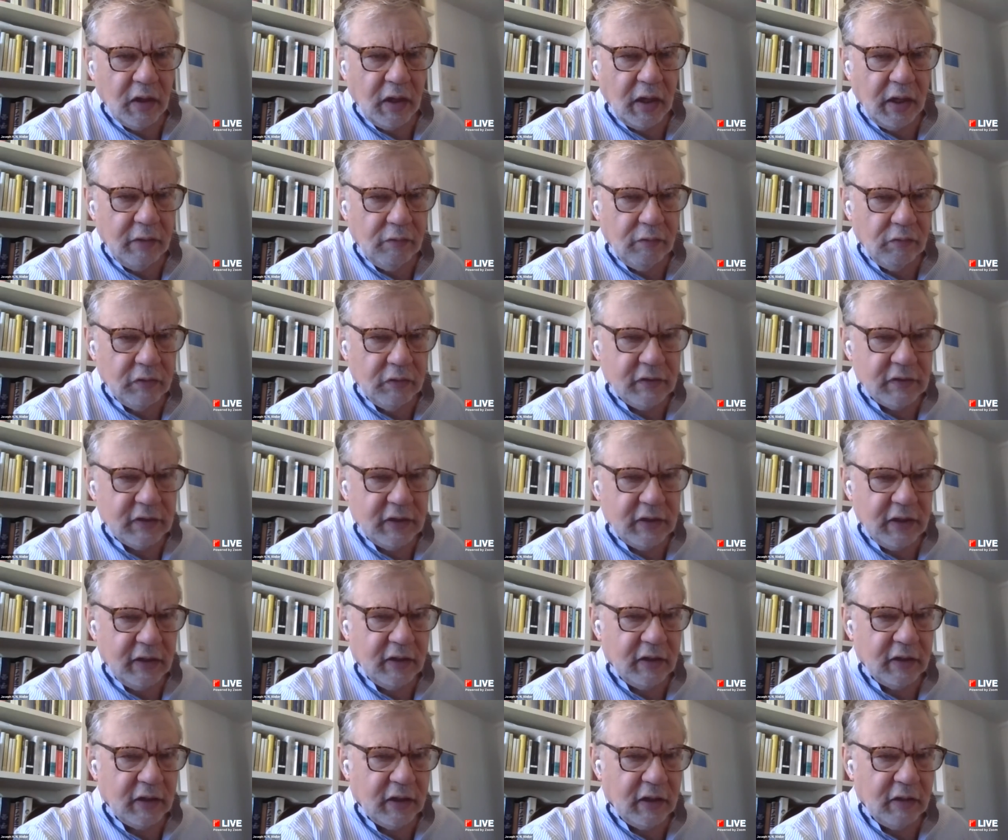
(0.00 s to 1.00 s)
I would
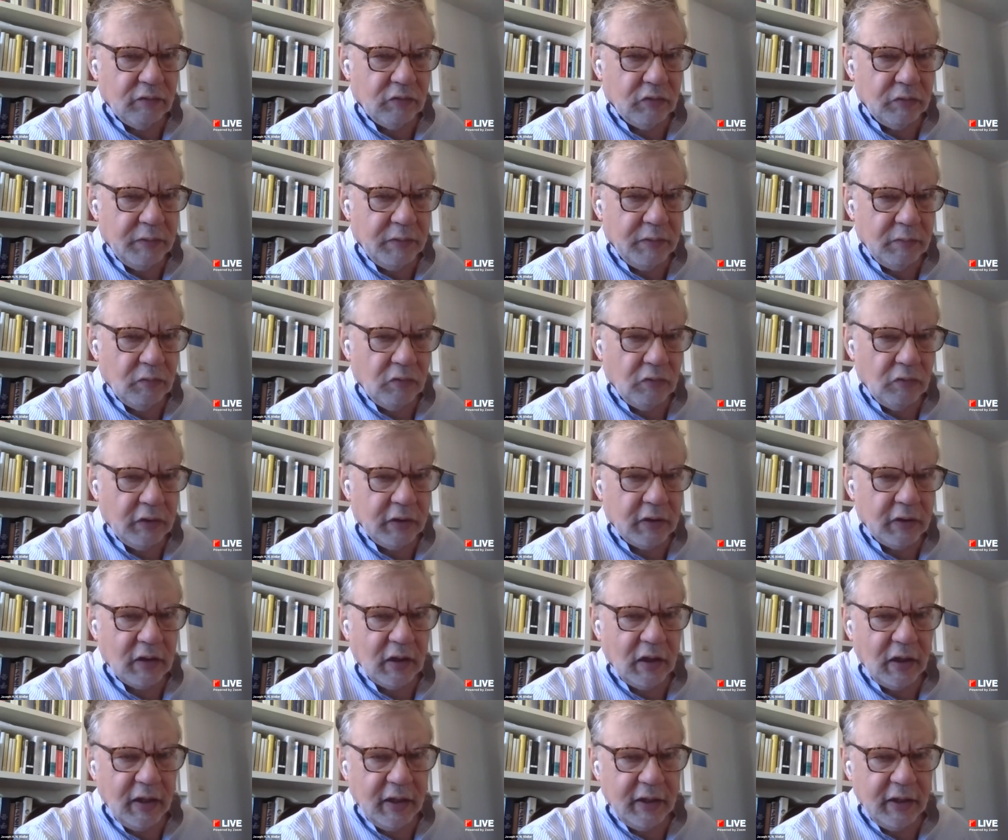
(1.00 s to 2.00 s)
say that I would be more
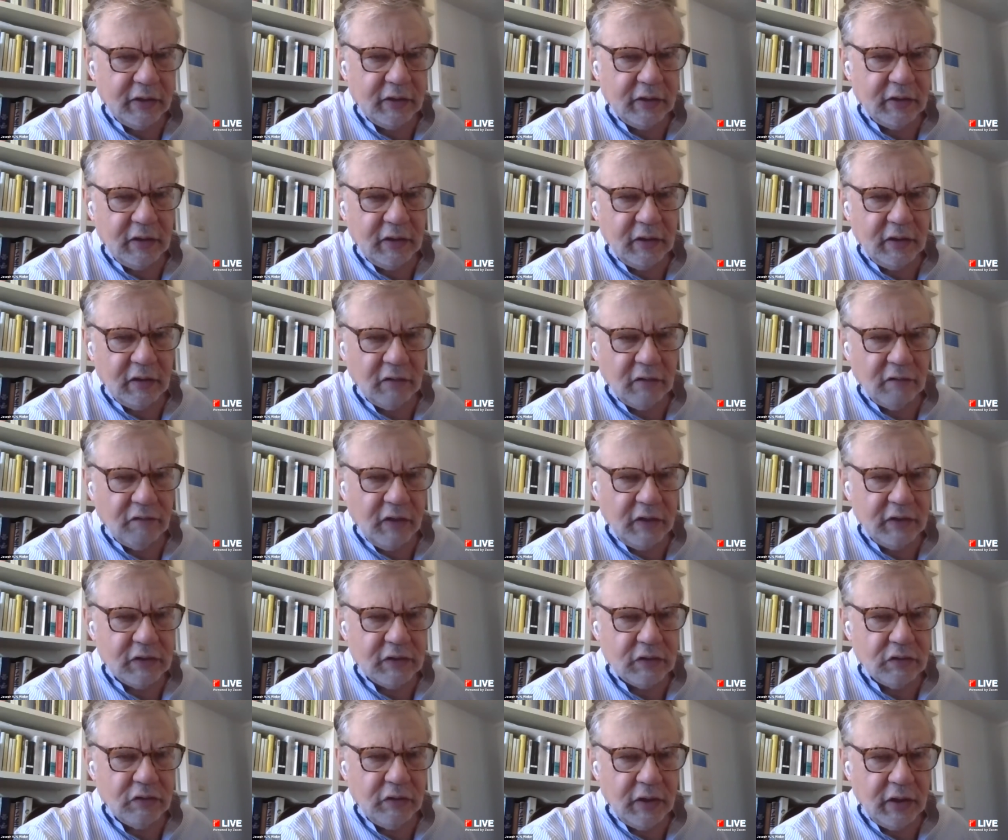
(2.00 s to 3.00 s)
inclined in
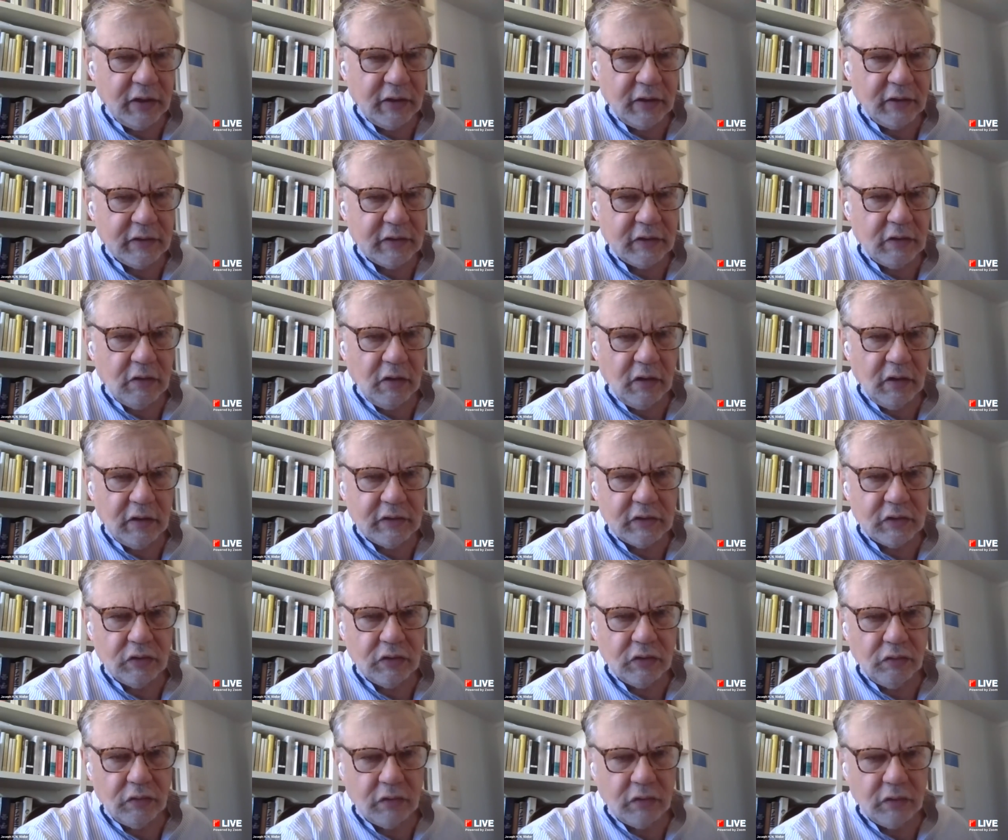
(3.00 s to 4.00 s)
advice to younger scholars
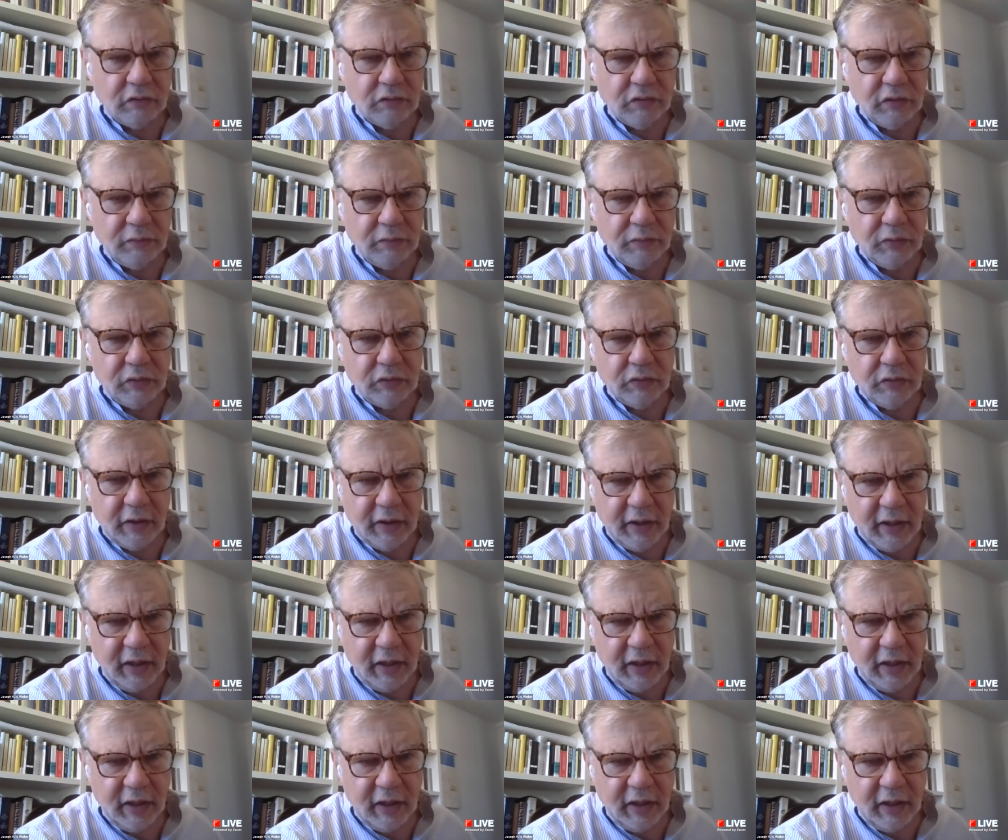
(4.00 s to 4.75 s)
to contribute to a